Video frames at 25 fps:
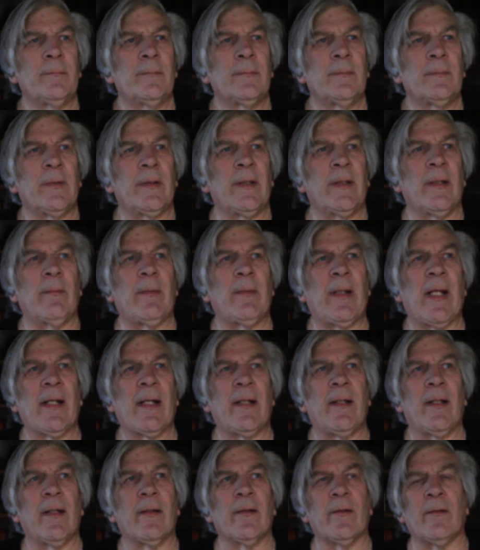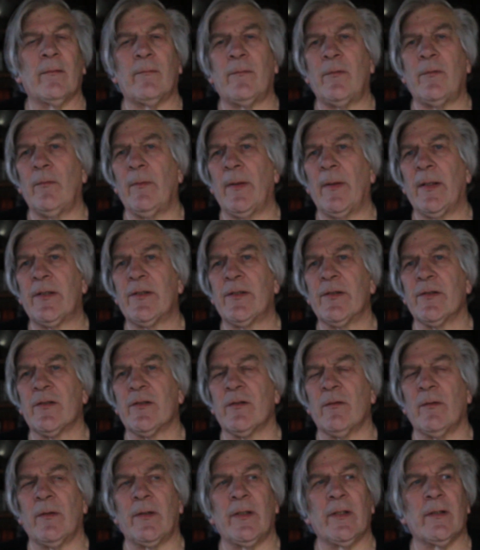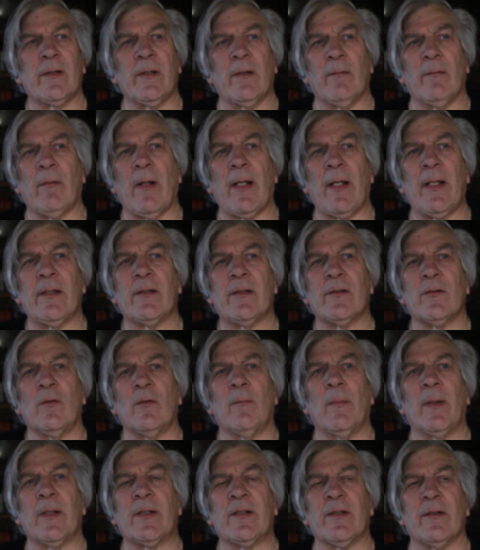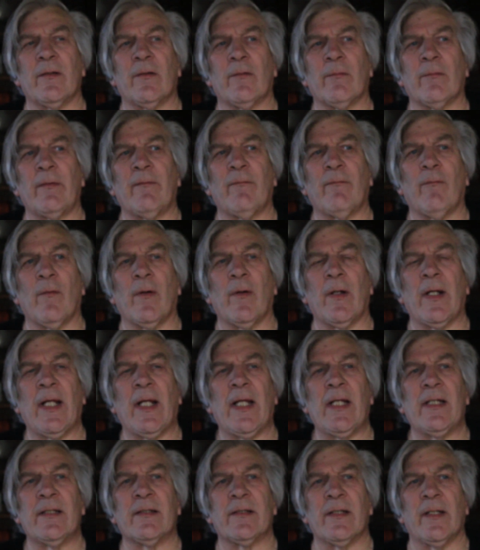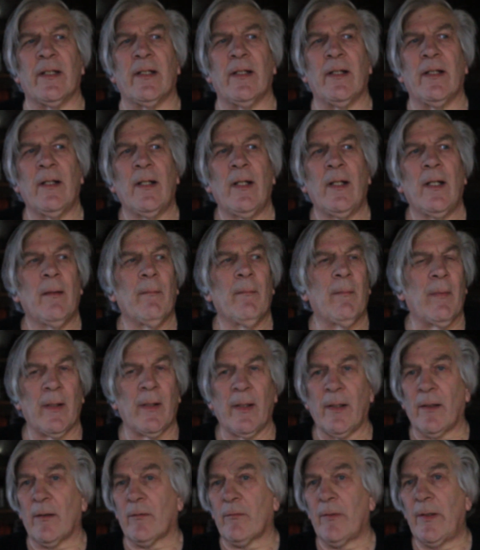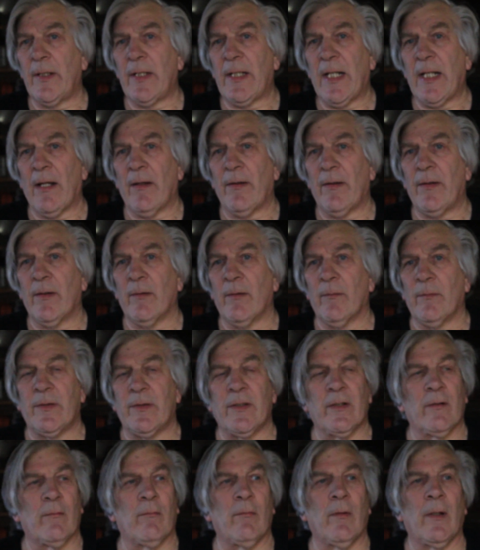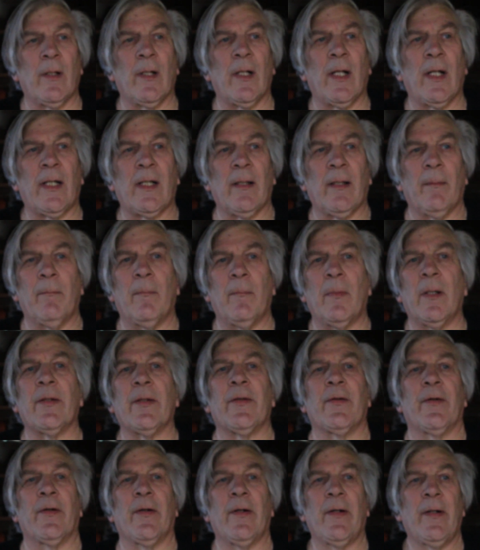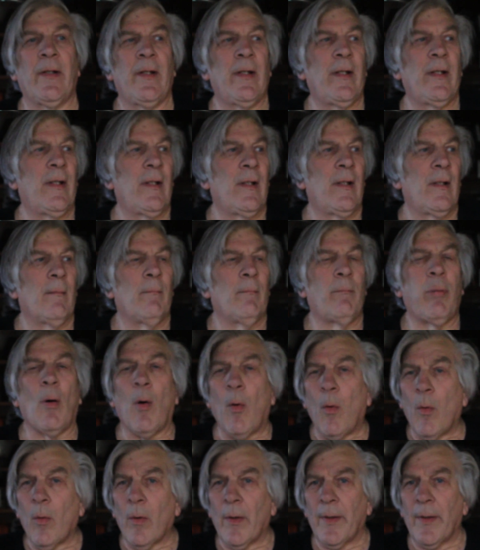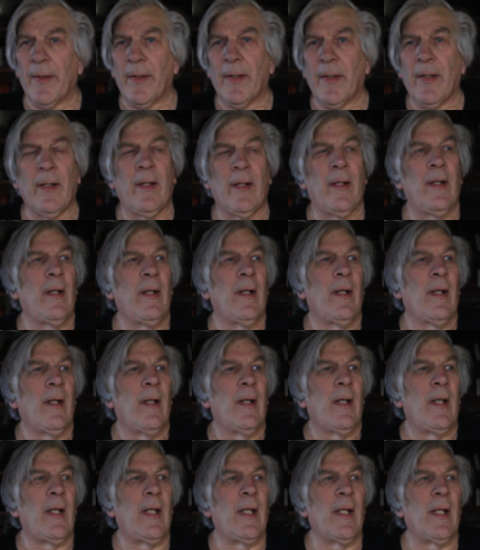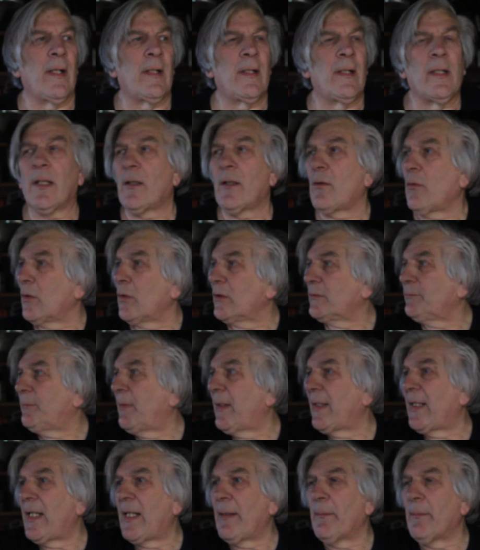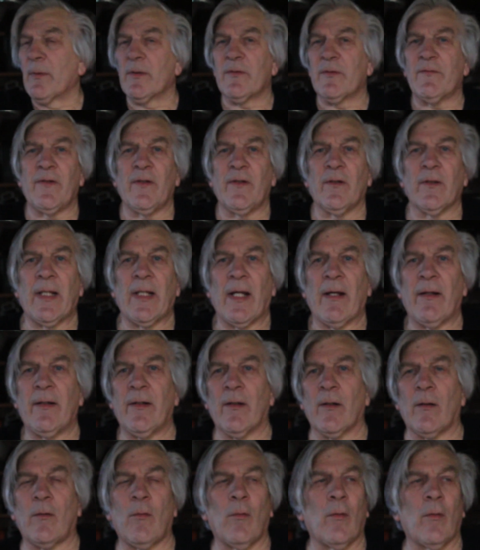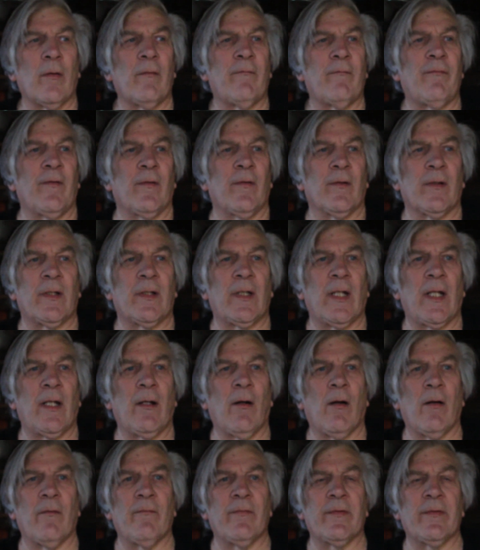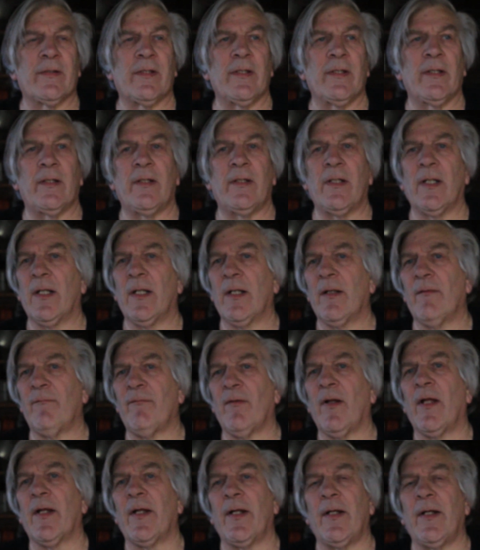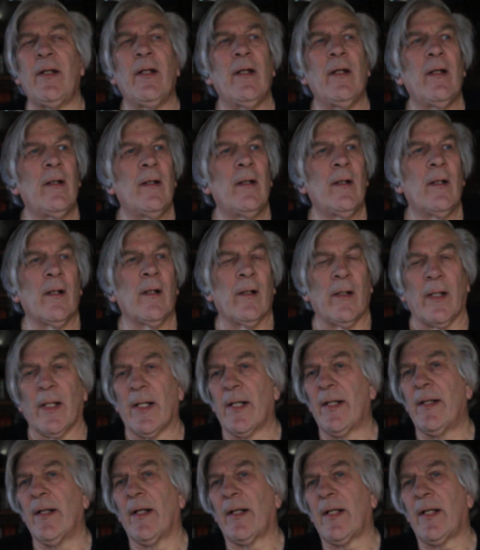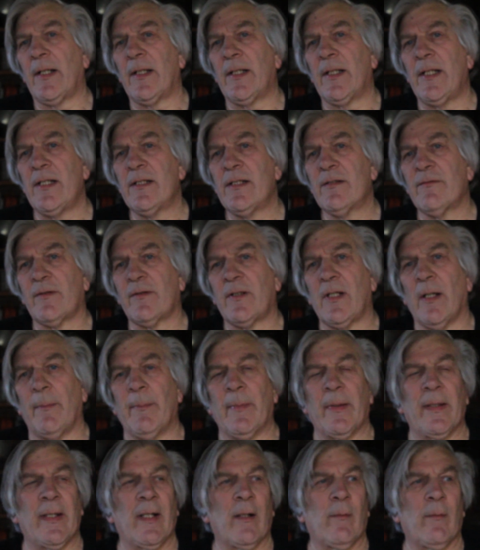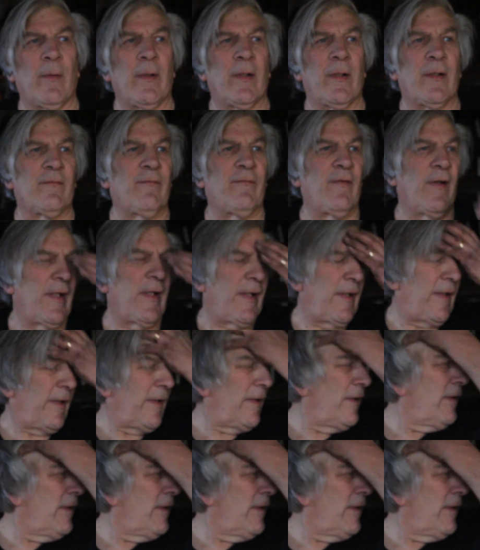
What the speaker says: And then we had another 2 inches, so it rained so much in 3-4 days that my little creek out here would just run like a mother, pouring. And of course my neighbor's field out here, cornfield that they harvested, flooded. A lot of duck and geese come in there when it's flooded.